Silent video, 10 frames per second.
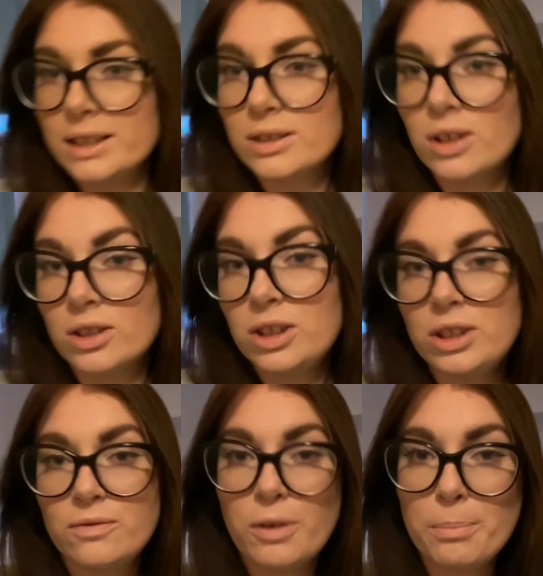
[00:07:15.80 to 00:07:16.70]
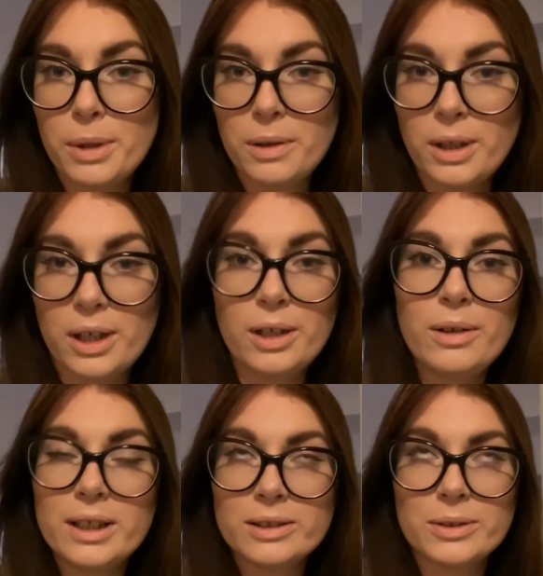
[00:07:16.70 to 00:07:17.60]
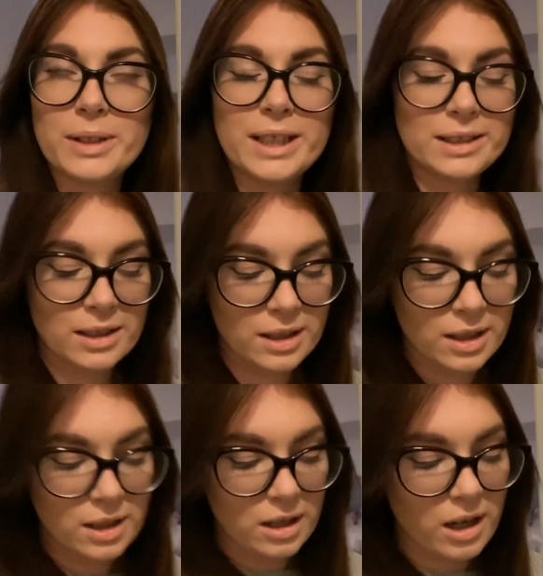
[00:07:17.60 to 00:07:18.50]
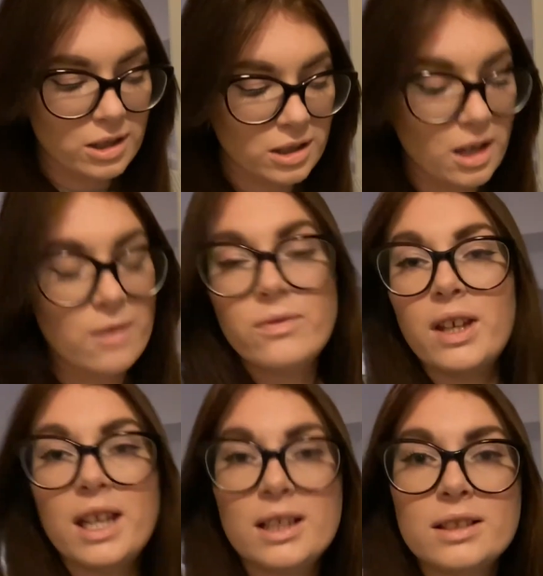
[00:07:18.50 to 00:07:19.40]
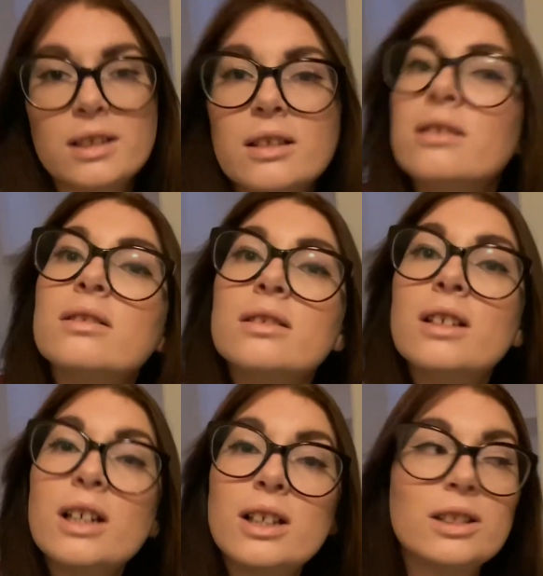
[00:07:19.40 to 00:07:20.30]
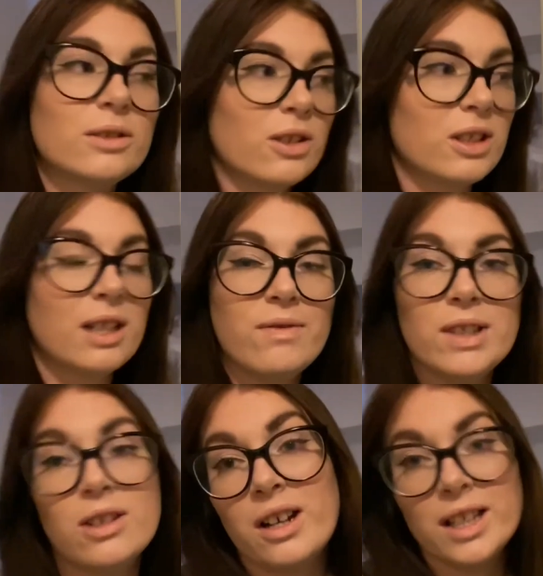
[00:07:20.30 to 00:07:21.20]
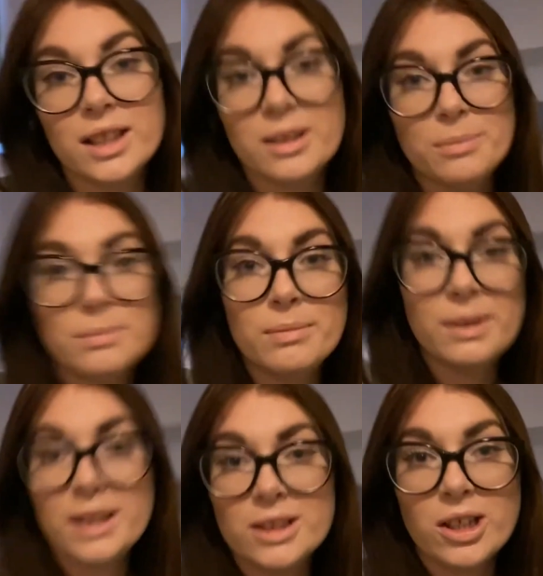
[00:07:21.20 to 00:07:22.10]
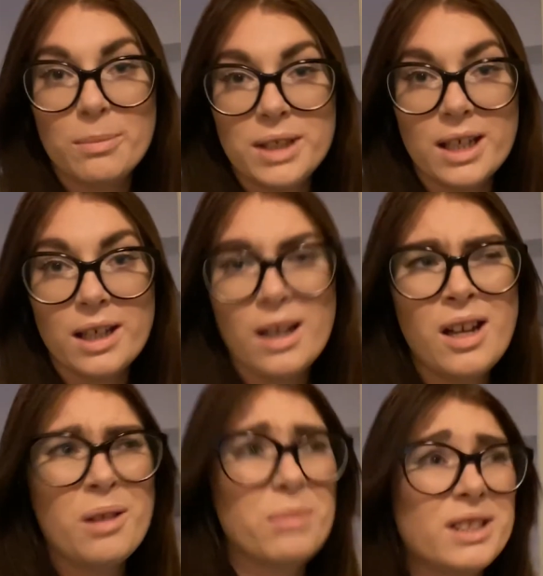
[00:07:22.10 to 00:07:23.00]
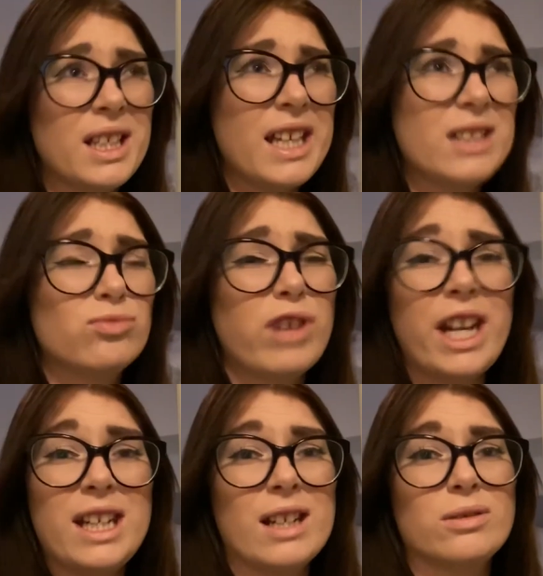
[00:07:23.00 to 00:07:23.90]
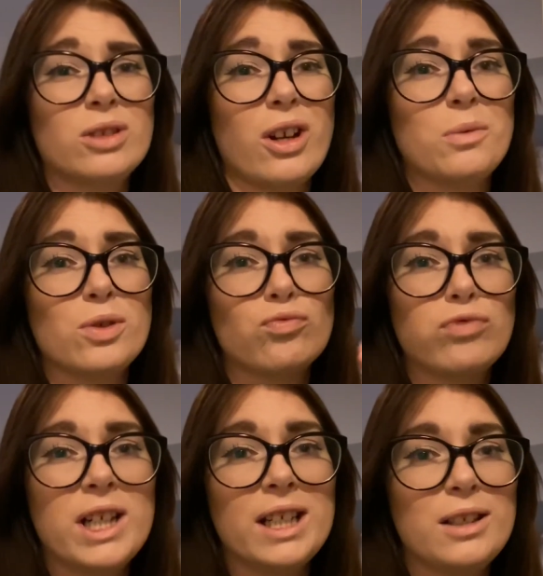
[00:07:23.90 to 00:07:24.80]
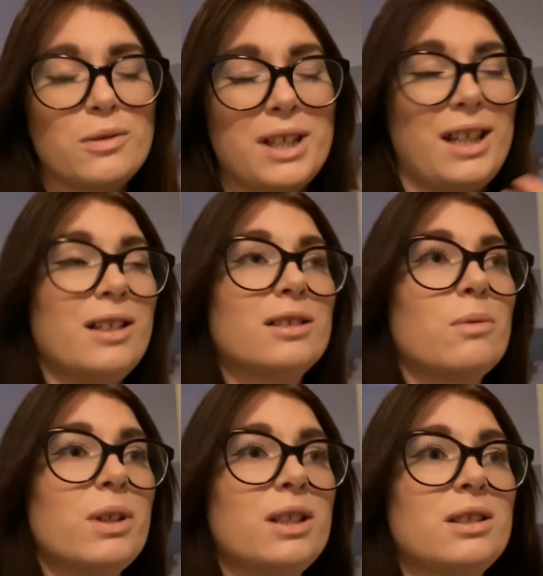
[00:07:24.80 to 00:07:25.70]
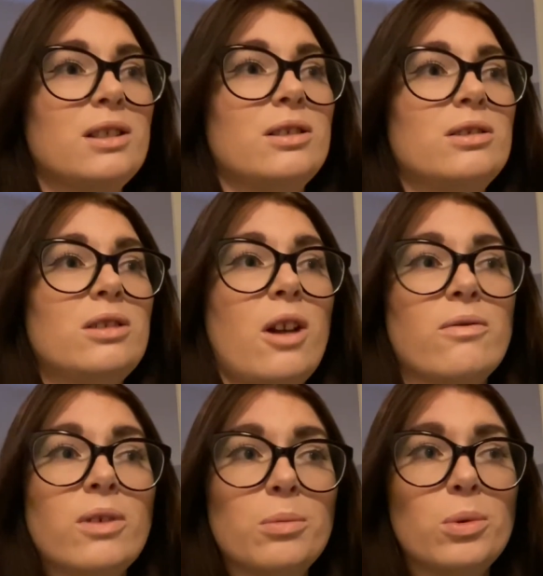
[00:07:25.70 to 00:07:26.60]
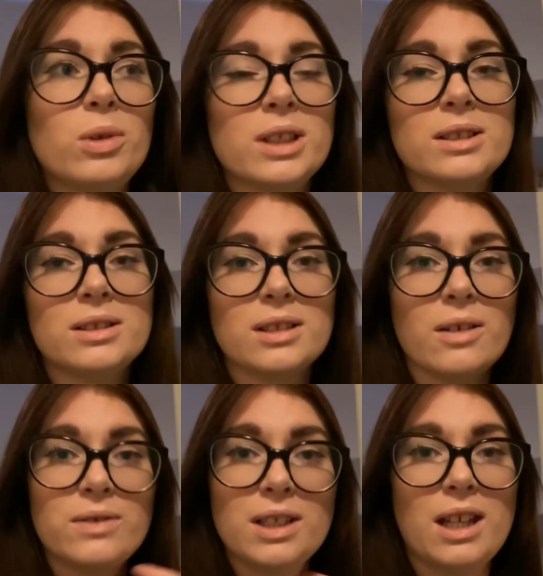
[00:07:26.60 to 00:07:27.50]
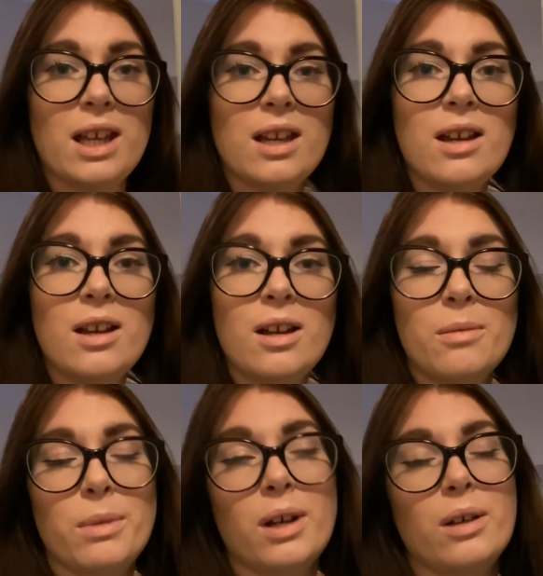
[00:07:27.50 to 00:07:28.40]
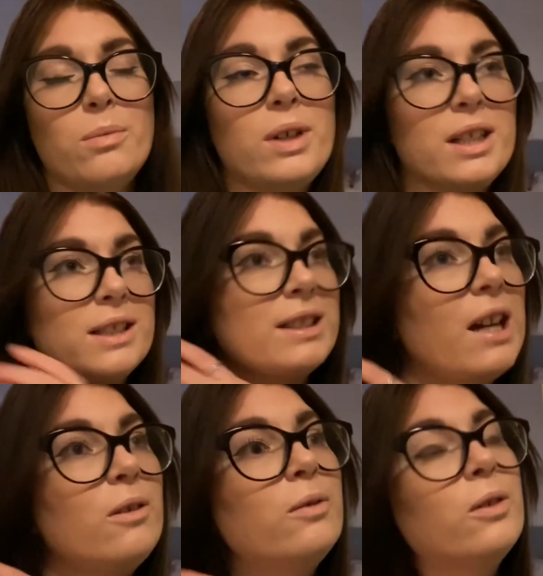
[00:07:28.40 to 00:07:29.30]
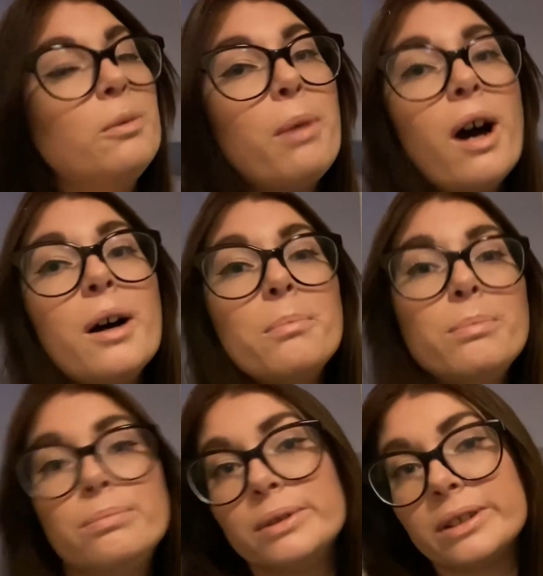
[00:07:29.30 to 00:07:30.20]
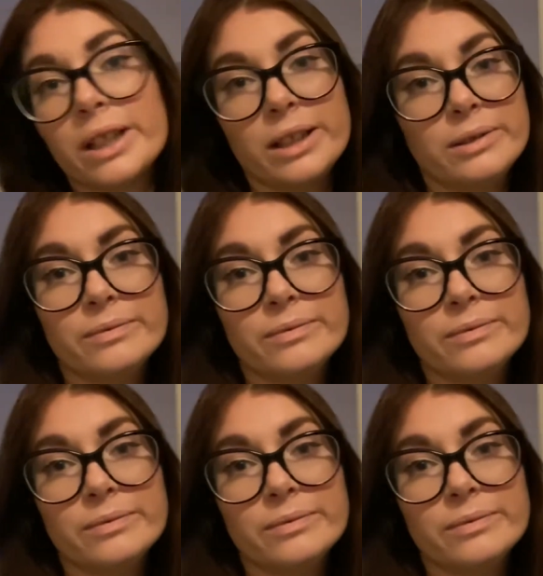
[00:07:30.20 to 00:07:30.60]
on from Boohoo, as always. I just love these. So I just live and die in them at this time of year. Plus it is raining outside, which is really annoying because I wanted to go for a walk and stuff today. But we're going to settle for a pub, so